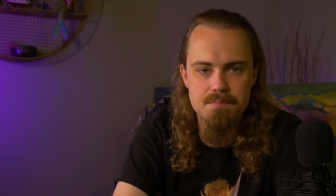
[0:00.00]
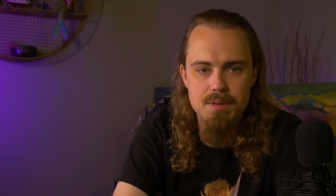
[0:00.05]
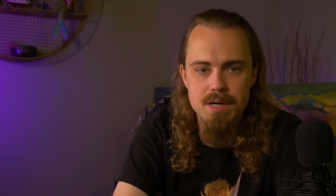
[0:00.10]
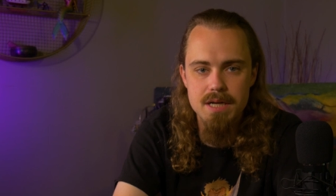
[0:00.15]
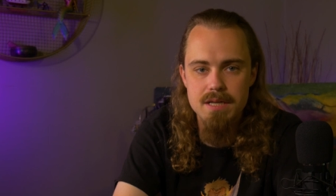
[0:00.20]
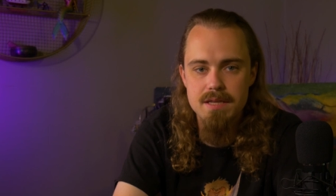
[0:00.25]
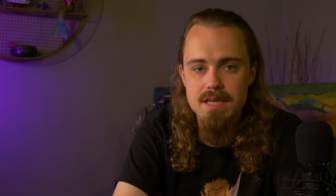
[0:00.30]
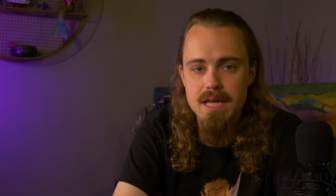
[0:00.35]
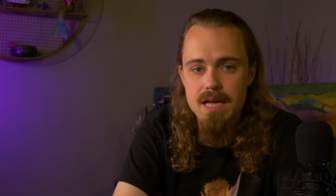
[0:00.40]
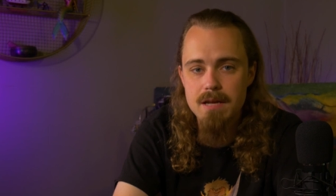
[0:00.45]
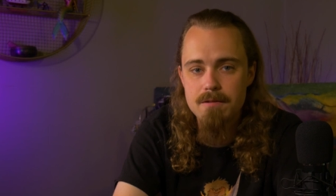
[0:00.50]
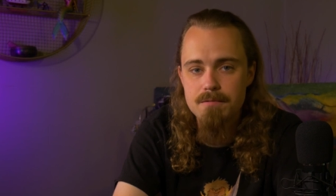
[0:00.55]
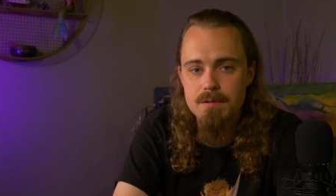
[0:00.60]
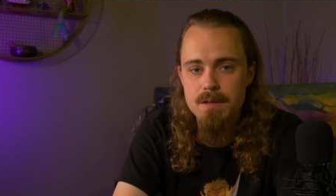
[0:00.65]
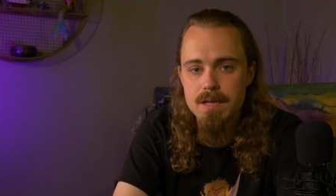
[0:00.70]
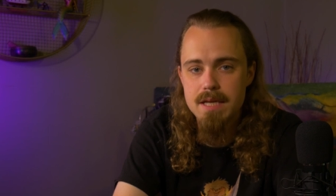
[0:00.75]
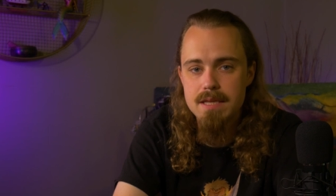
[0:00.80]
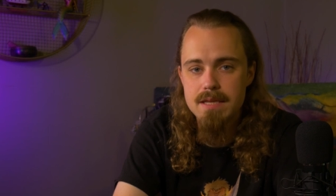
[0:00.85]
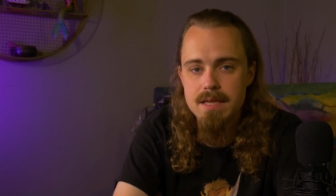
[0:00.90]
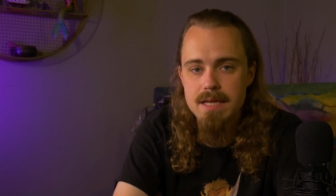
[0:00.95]
but
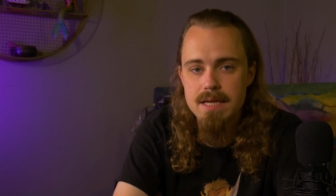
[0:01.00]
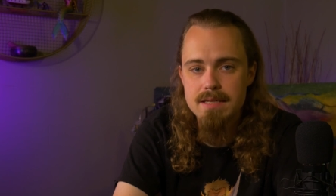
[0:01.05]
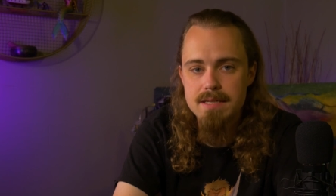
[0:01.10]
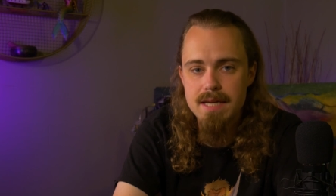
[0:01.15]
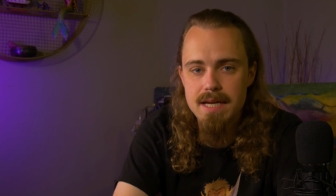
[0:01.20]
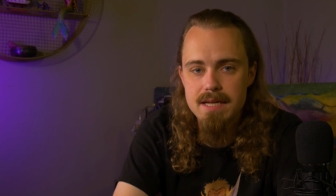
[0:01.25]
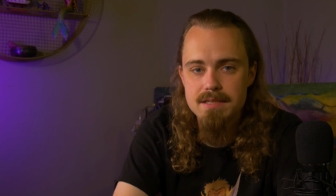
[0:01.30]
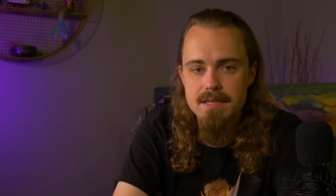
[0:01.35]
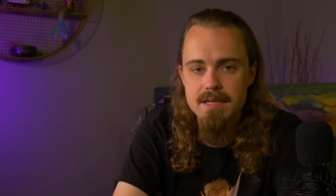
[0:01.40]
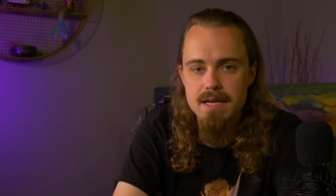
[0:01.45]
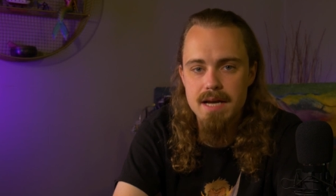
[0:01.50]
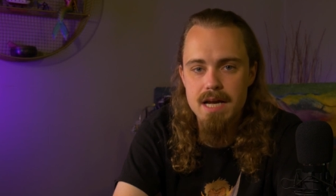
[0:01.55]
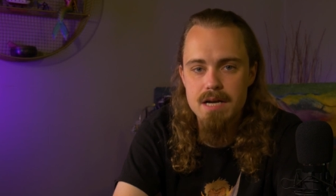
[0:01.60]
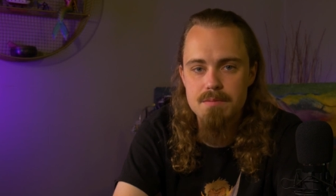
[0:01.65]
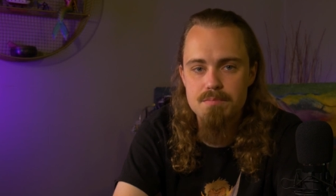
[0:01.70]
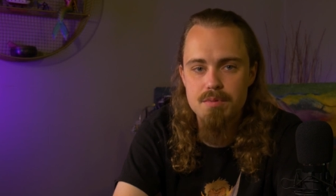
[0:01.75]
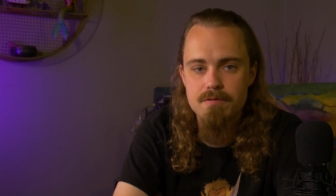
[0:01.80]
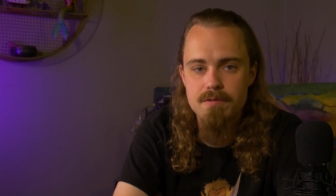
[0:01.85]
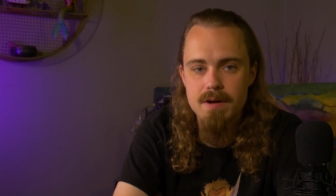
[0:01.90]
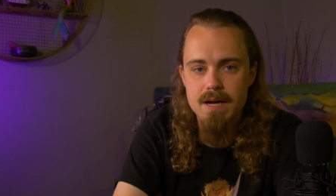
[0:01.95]
thankfully the dancing
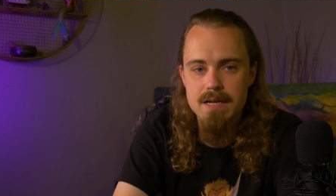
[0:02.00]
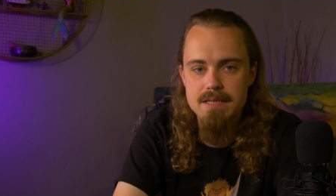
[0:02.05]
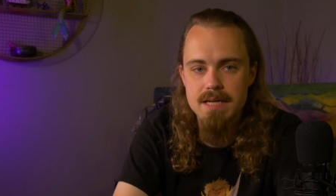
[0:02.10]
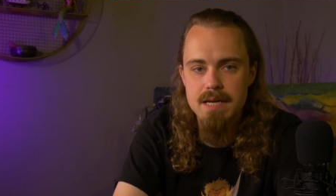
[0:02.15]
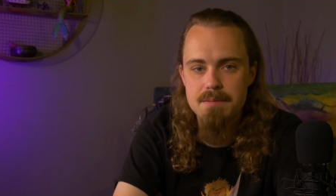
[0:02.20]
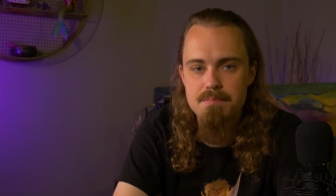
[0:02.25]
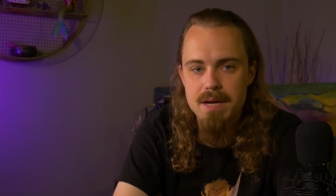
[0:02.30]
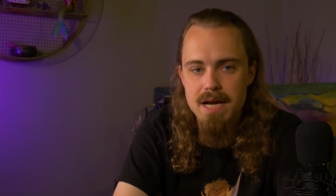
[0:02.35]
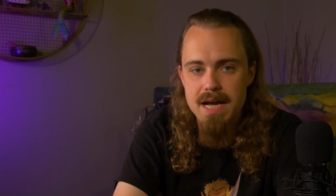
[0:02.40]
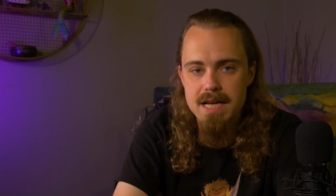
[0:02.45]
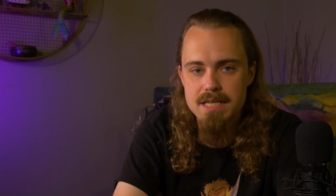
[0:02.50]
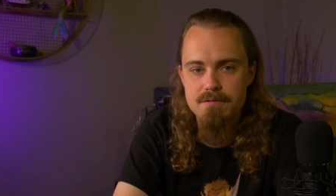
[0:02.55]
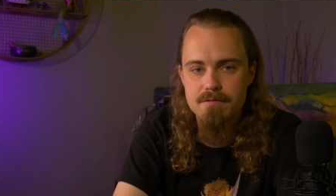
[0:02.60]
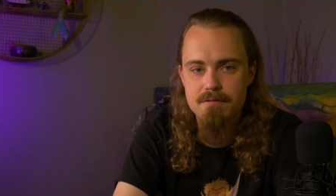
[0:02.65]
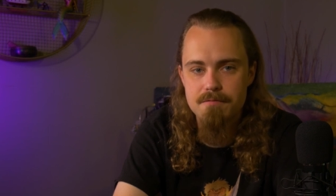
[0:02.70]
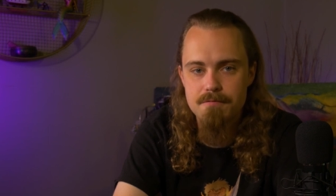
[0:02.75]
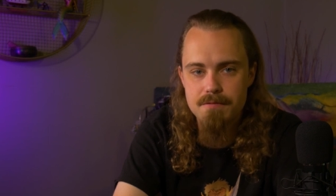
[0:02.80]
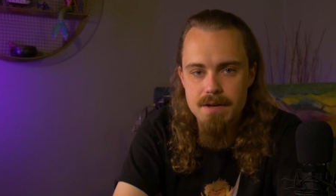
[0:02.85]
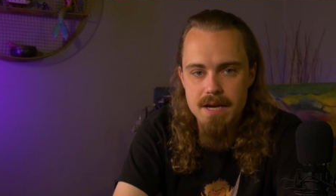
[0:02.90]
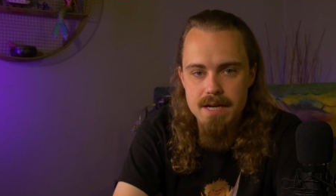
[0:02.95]
item provides a passive
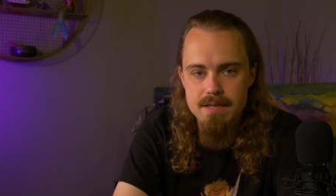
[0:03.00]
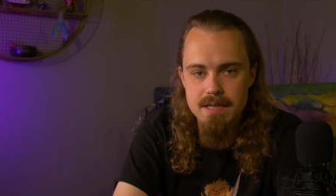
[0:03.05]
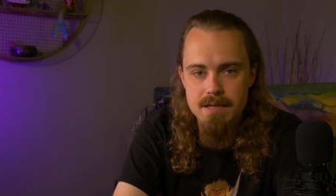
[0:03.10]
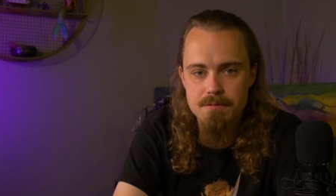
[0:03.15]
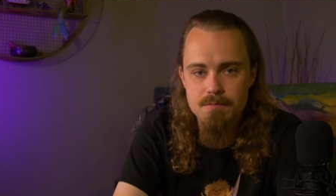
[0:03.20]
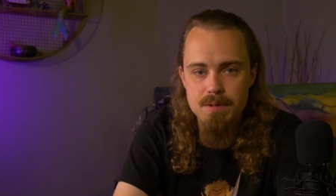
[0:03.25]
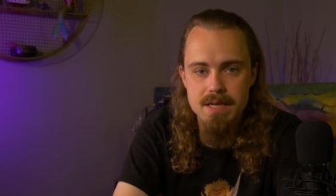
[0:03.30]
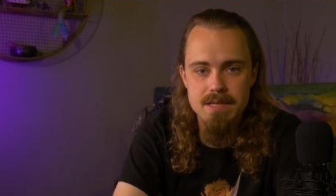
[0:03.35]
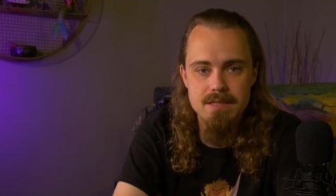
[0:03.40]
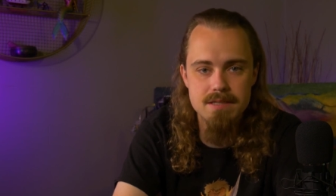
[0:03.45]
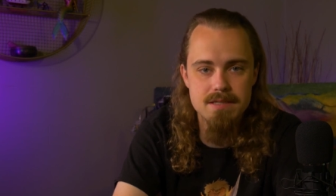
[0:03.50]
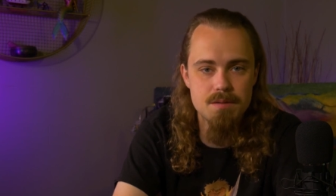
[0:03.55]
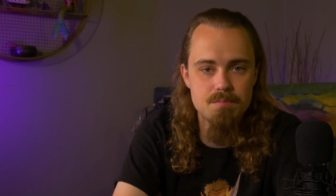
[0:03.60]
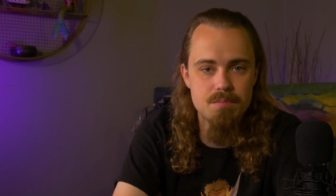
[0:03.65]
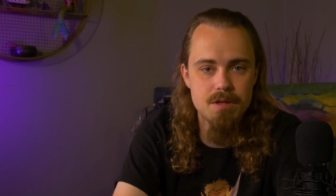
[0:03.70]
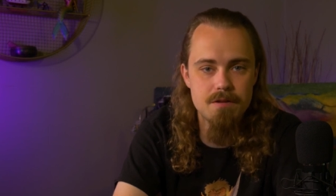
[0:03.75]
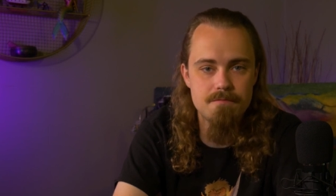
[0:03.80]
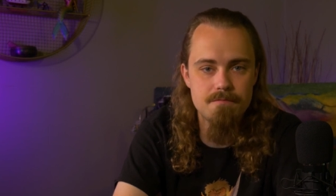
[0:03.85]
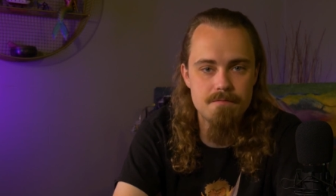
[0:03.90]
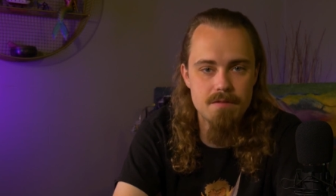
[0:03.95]
effect and we can
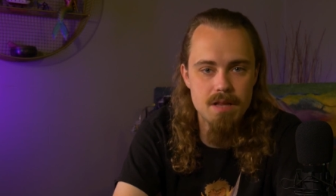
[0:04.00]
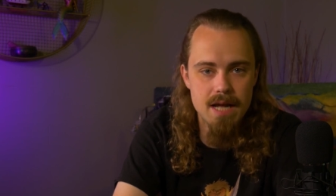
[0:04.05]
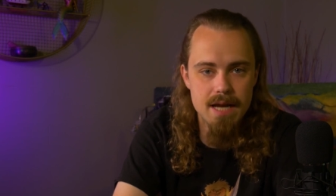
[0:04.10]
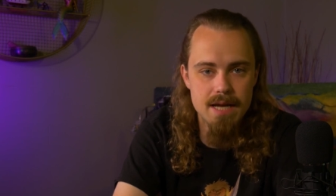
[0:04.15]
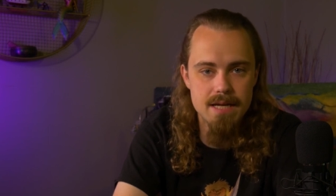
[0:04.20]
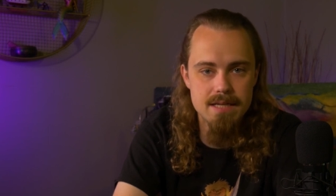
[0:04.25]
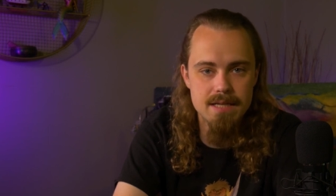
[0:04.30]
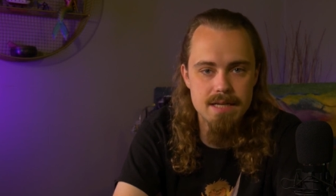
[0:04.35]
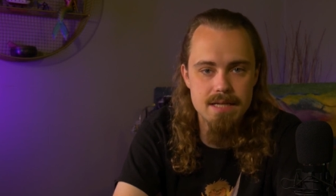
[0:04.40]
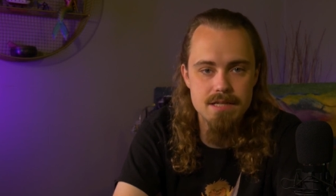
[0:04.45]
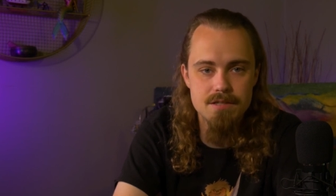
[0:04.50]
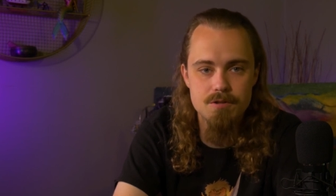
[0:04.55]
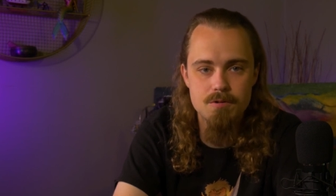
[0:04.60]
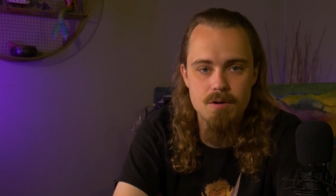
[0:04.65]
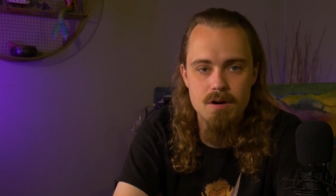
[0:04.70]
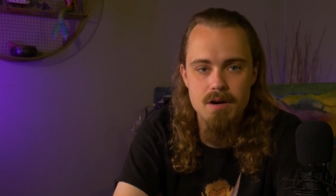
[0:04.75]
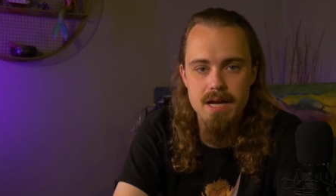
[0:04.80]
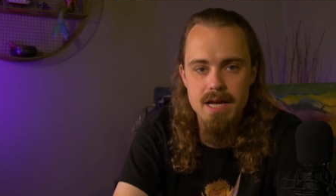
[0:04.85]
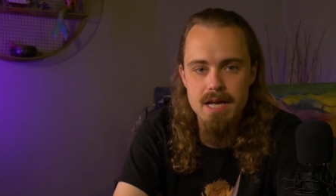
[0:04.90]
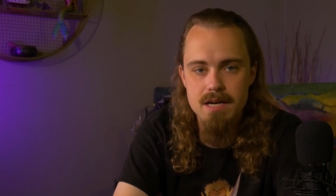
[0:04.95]
simply fly it into
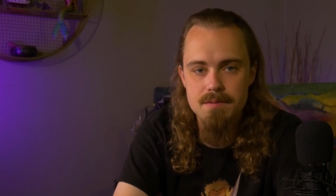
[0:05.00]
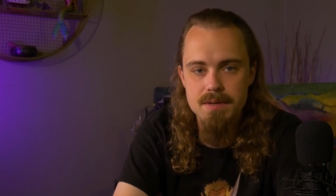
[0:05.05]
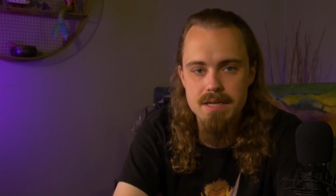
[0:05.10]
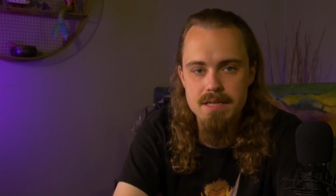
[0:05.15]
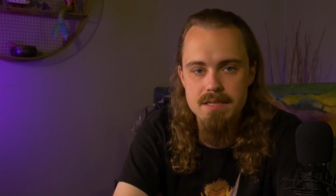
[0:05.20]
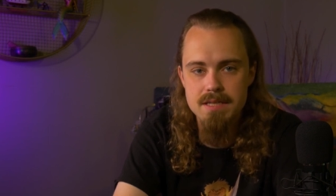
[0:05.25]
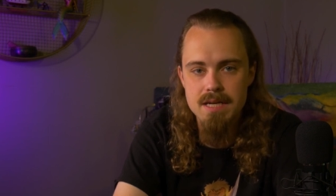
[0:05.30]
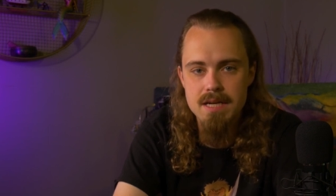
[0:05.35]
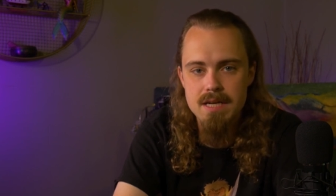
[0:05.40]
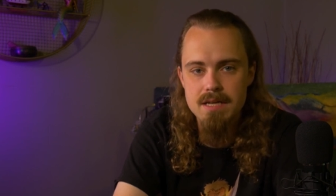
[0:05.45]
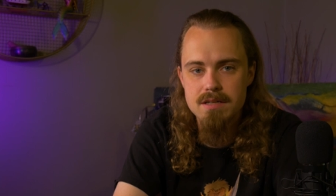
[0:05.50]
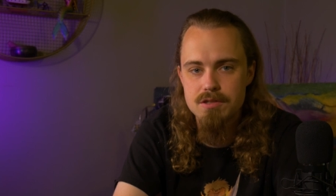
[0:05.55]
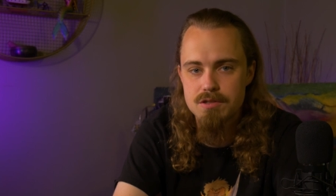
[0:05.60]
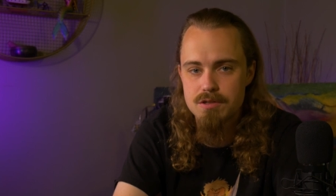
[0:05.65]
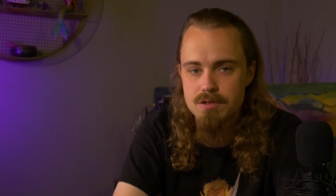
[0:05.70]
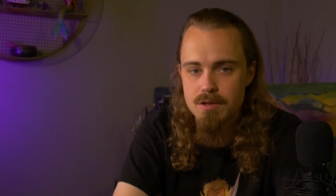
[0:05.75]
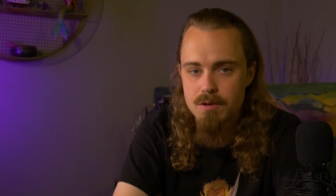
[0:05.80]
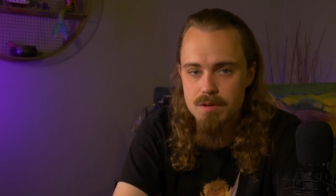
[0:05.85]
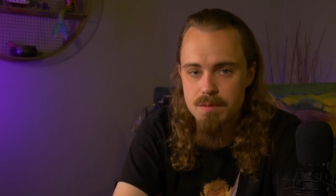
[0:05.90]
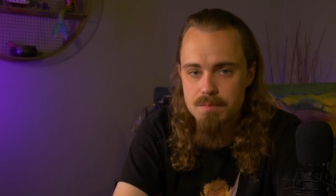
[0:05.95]
our enemies to
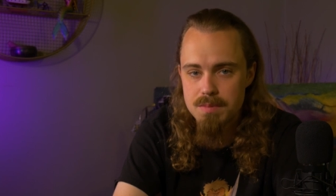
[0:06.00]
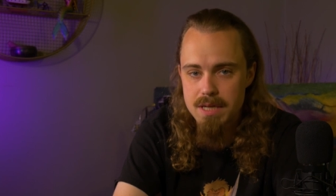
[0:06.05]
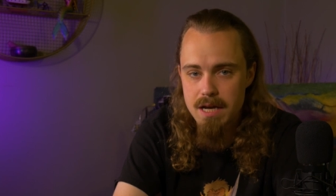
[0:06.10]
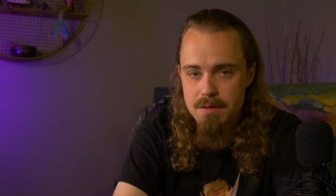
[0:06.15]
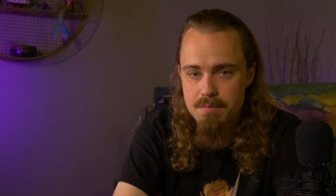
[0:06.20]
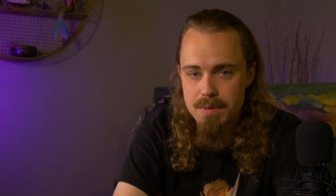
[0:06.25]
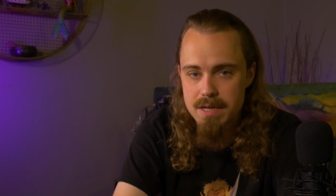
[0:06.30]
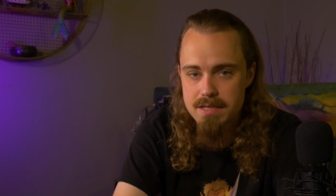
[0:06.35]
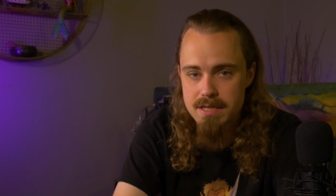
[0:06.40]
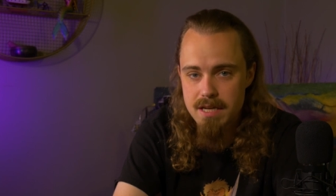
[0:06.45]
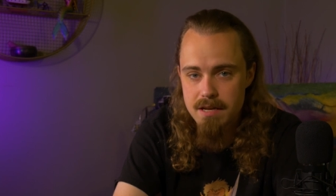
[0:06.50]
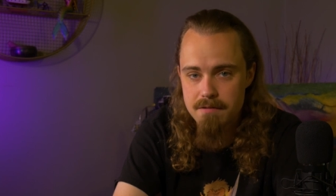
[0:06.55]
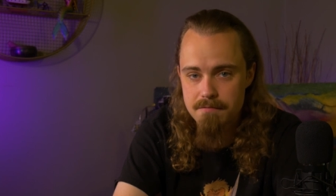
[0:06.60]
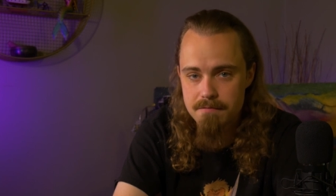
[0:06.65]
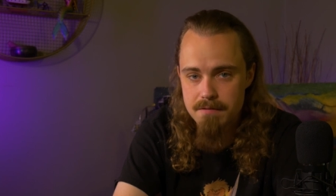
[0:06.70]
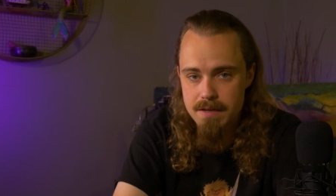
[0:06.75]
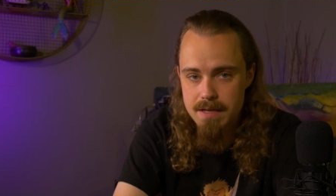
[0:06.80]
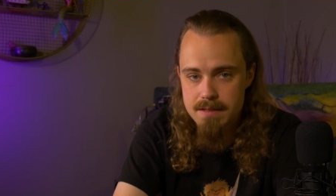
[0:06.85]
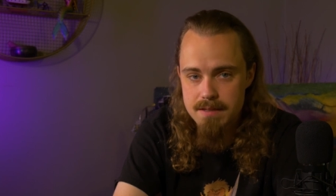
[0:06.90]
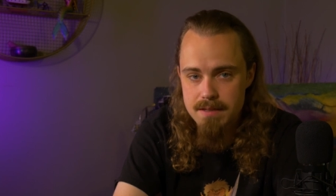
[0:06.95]
slow them down by 10
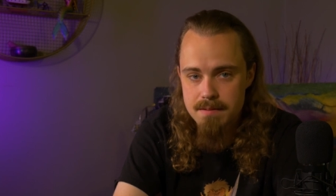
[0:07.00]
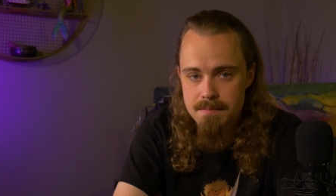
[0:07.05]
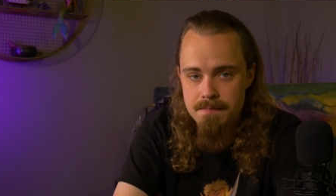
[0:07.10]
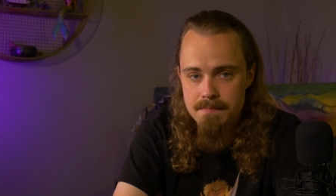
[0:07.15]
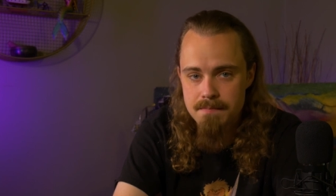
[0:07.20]
feet,